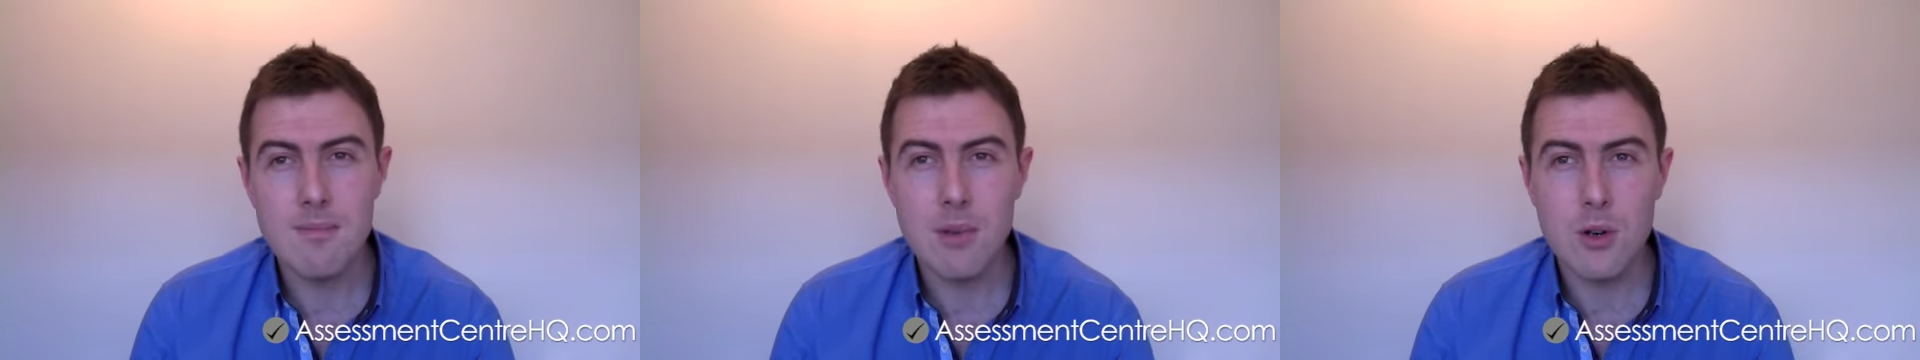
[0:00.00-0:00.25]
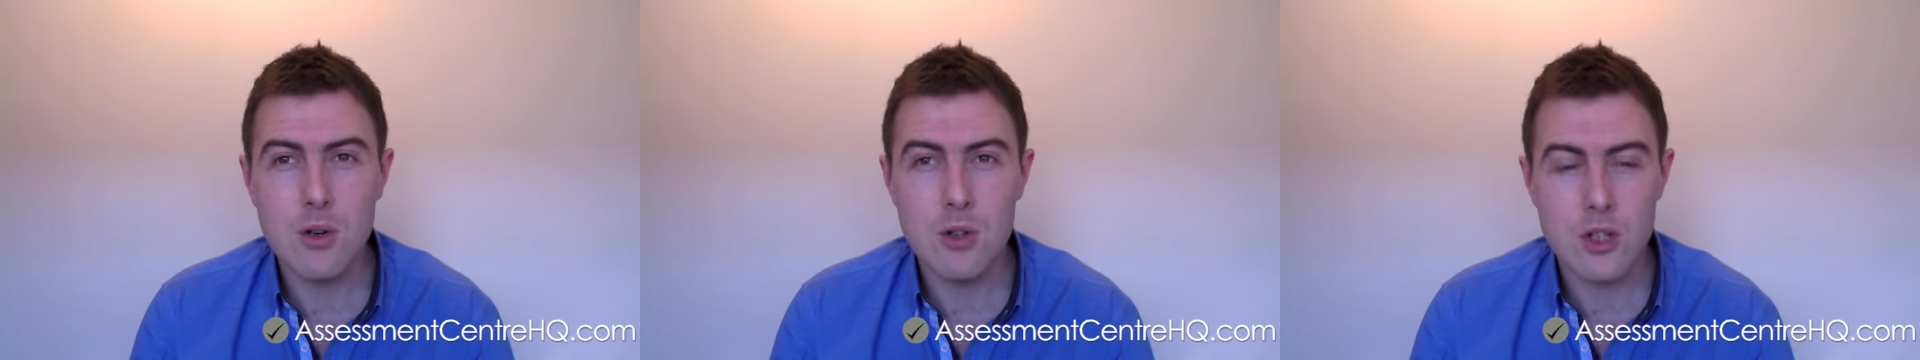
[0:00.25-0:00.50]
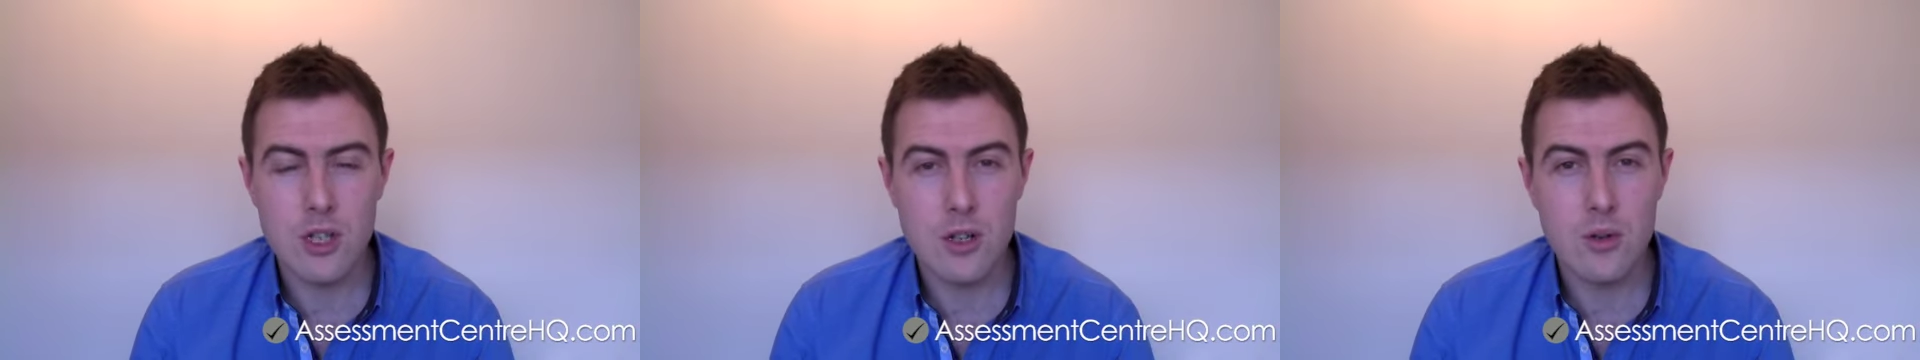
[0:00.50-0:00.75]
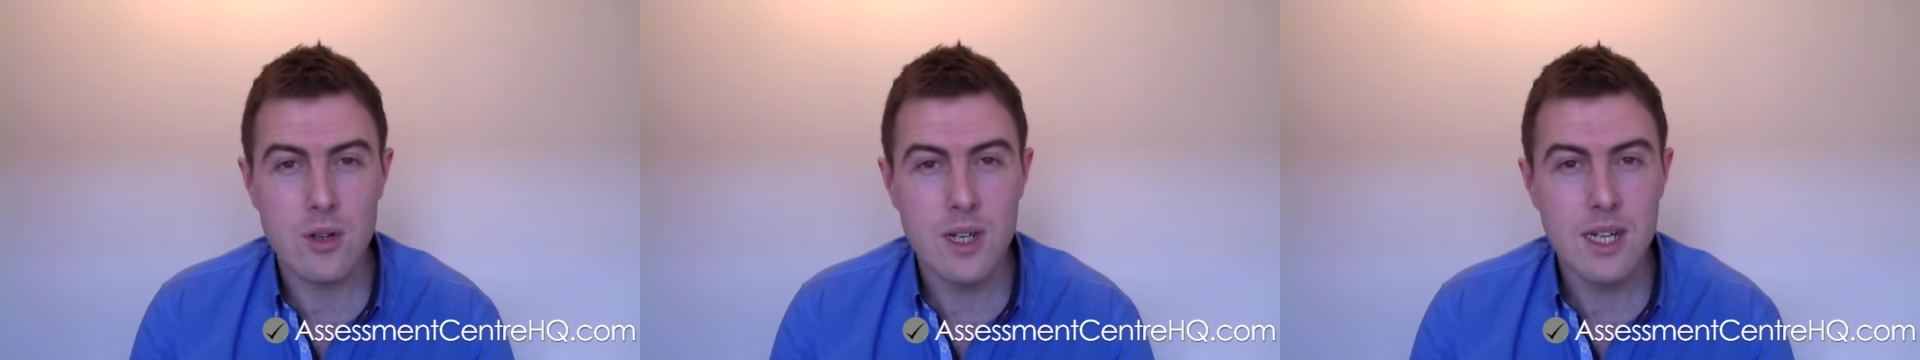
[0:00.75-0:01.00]
but
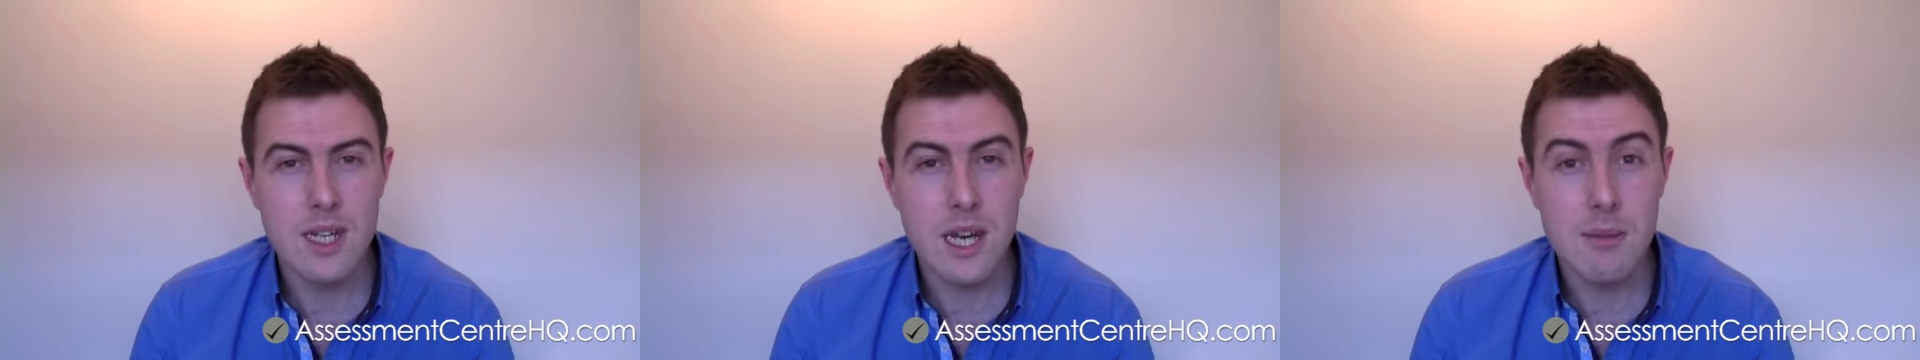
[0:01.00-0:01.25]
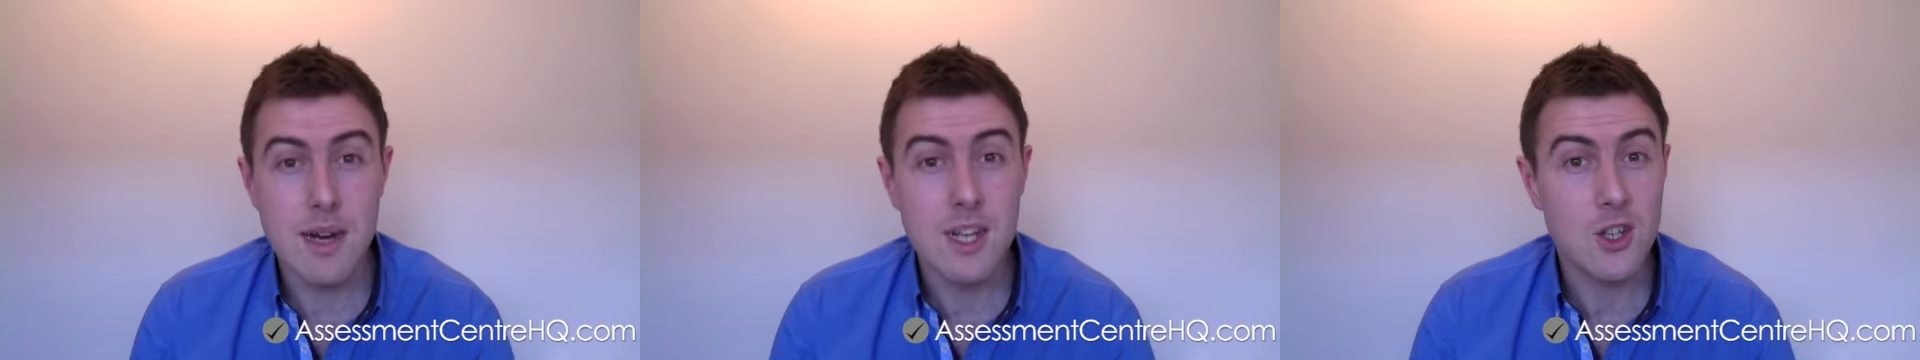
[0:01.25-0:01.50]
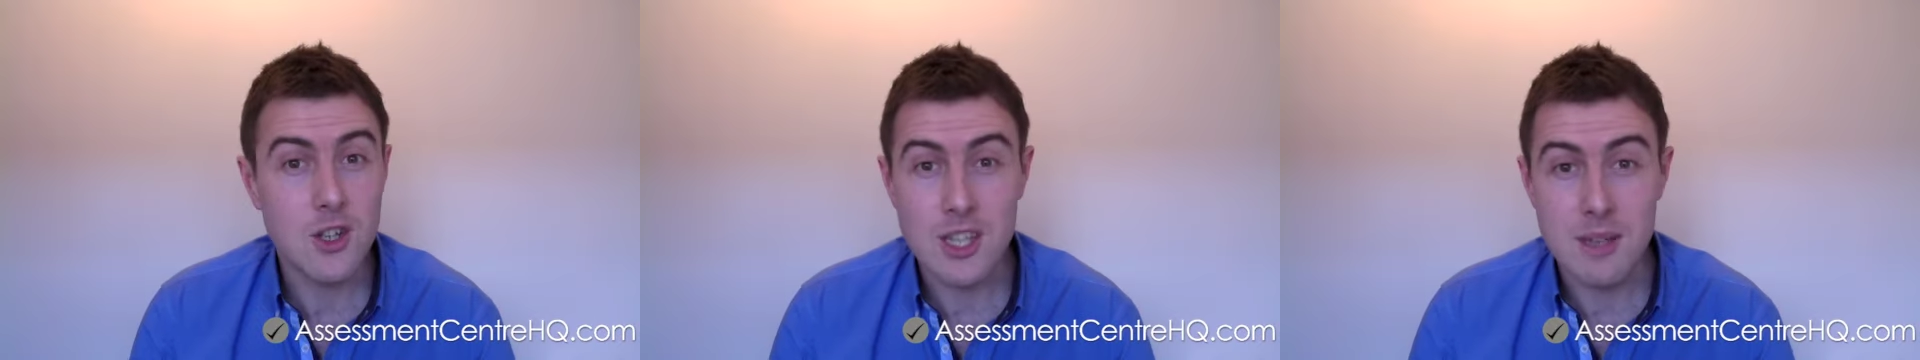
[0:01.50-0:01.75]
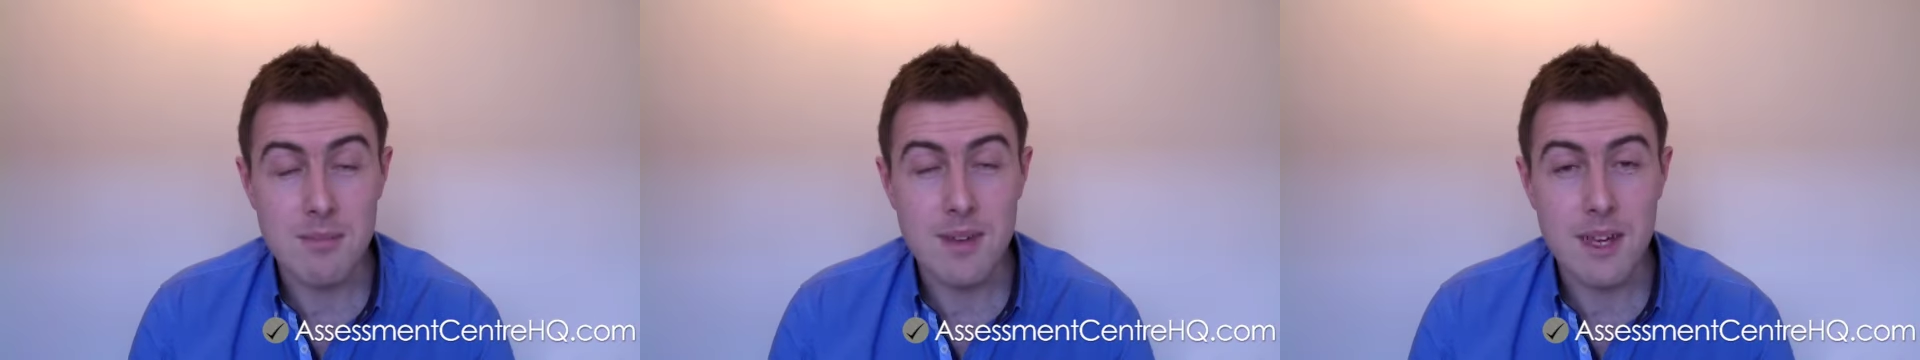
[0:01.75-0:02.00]
also
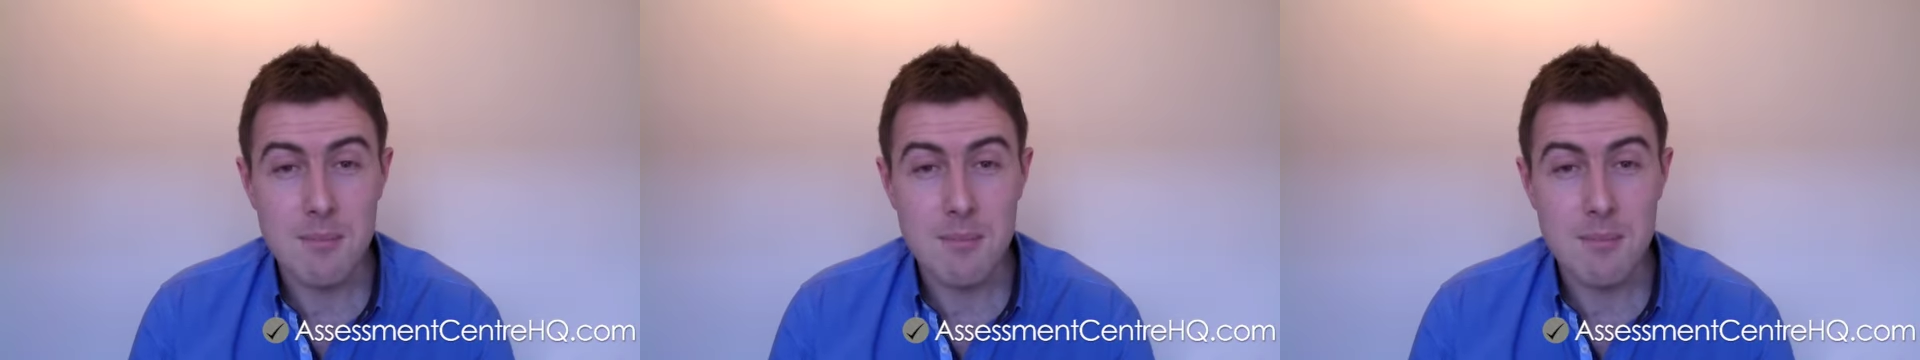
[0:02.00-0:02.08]
emergency